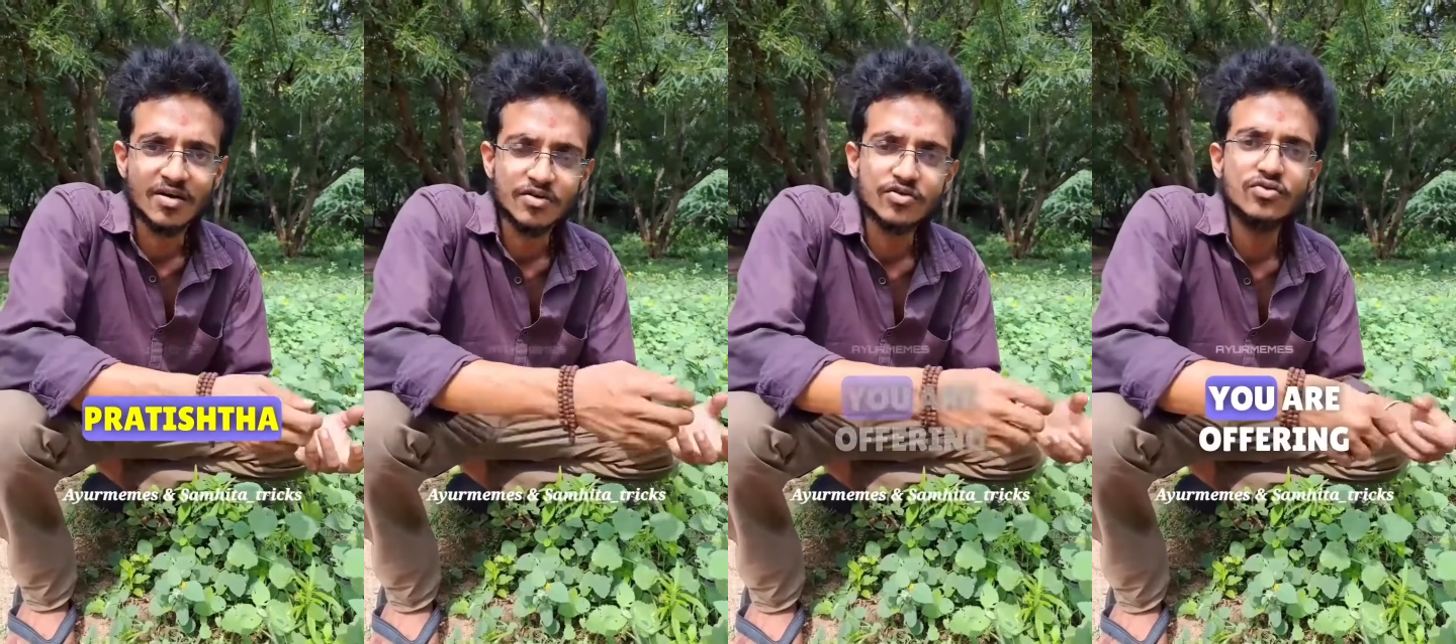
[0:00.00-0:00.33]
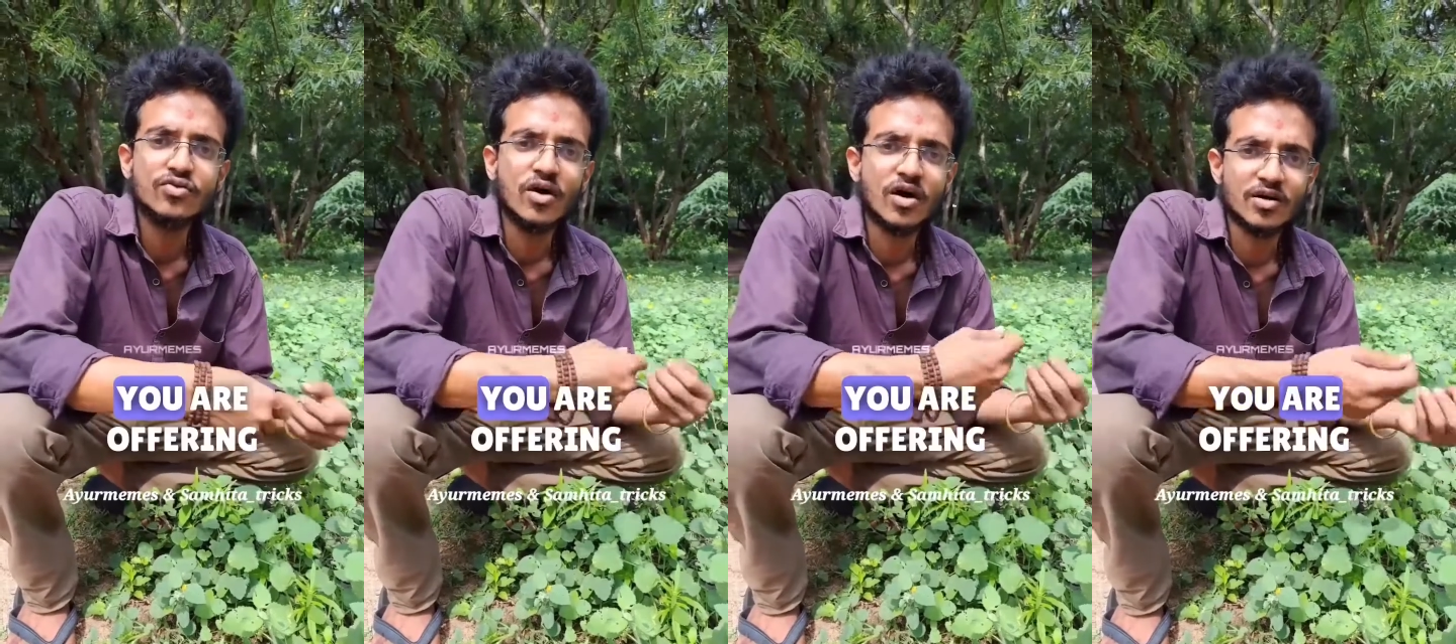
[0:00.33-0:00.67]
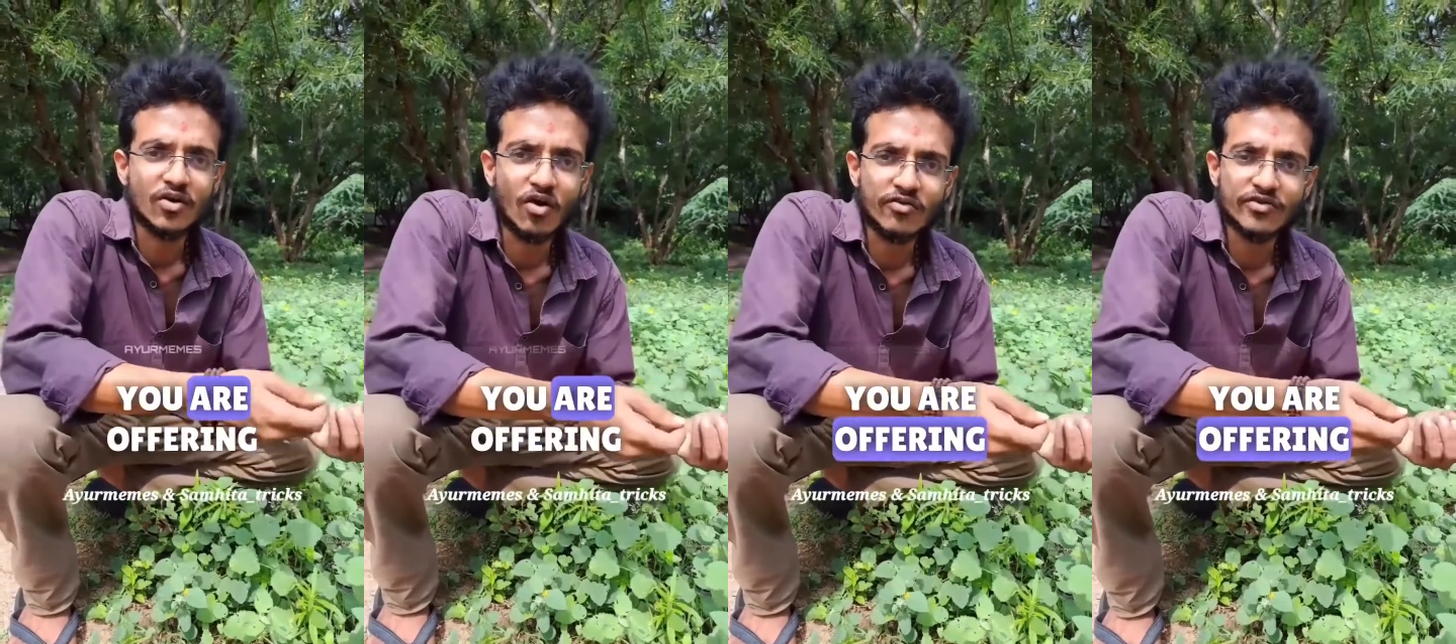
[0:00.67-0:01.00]
You are
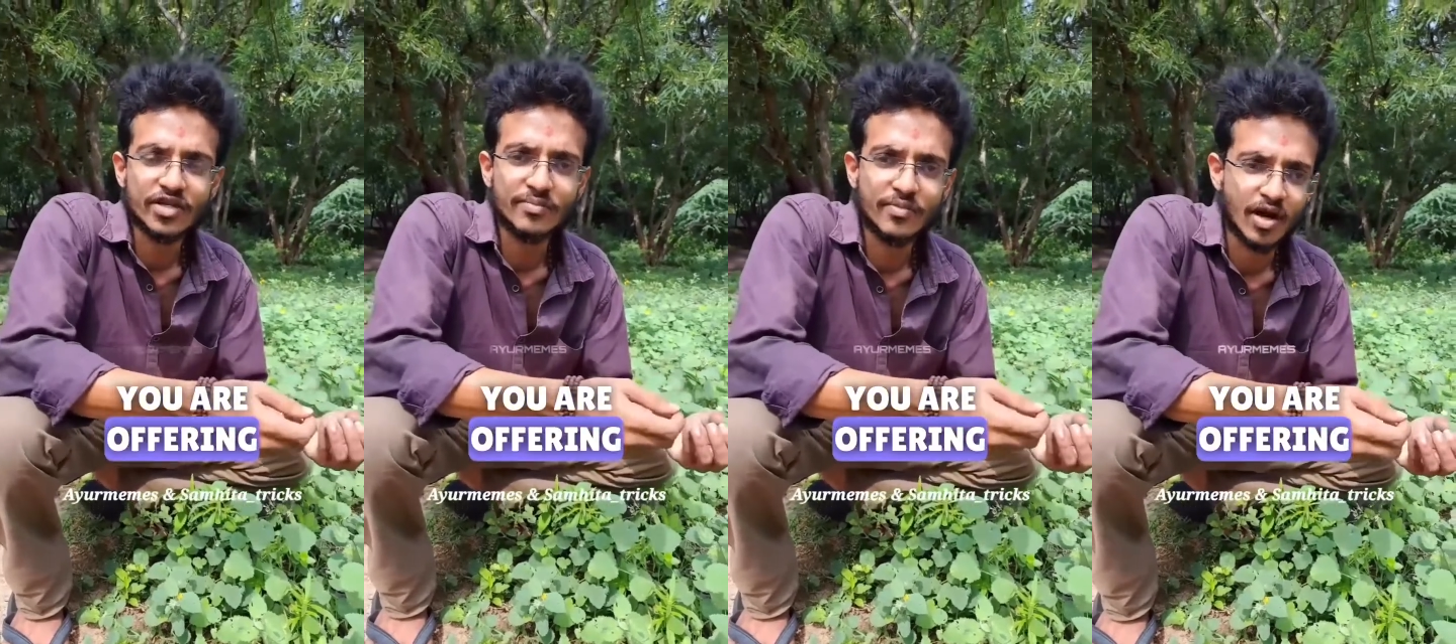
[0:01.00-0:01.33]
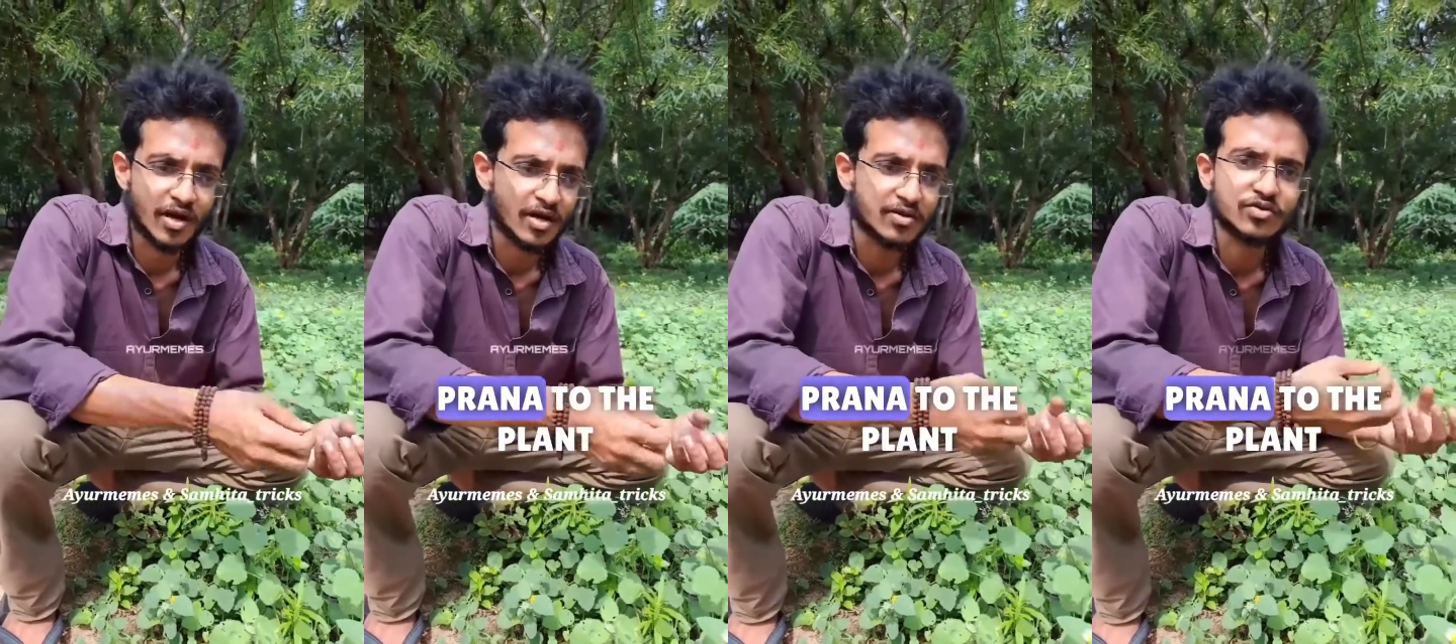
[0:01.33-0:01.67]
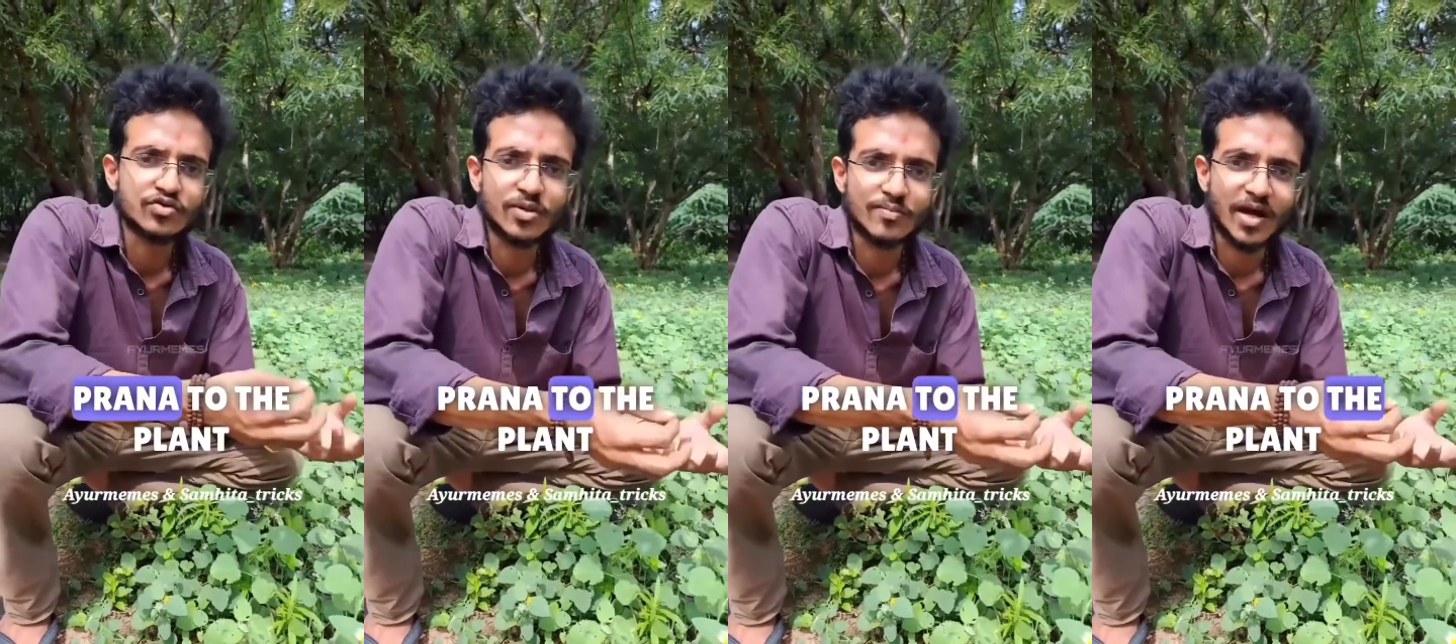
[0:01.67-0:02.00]
offering prana
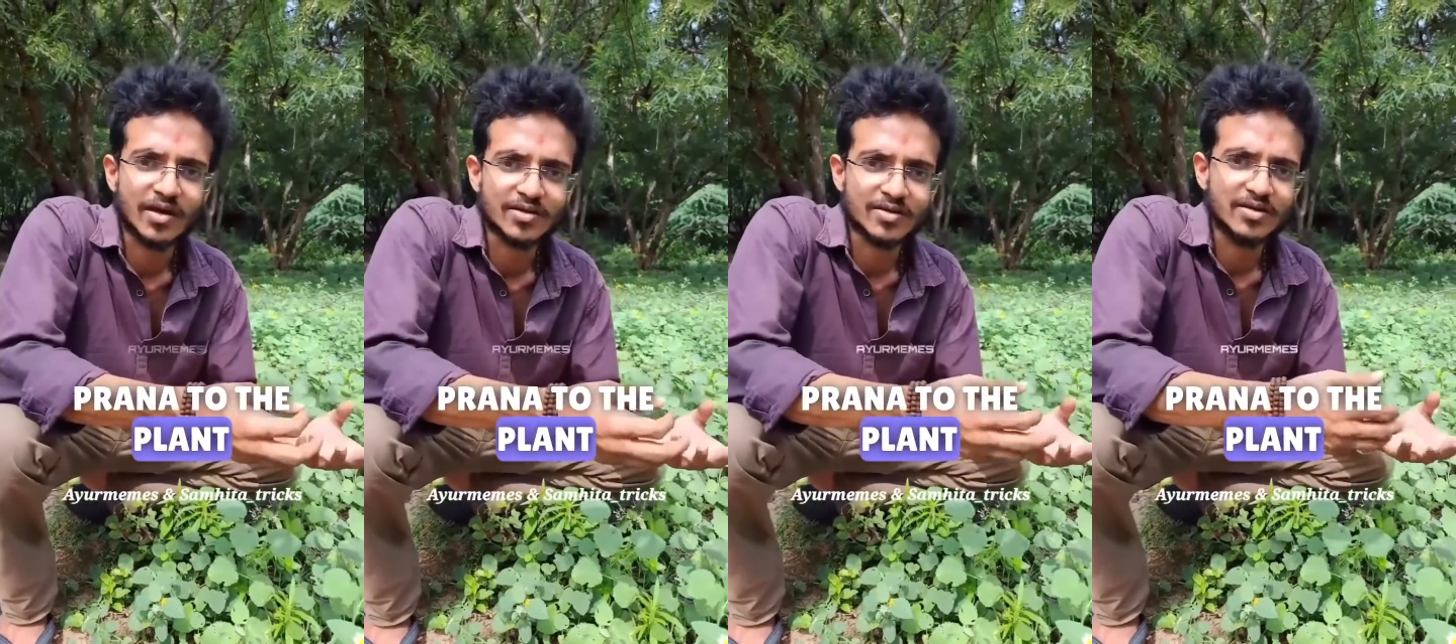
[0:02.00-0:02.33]
to the plant.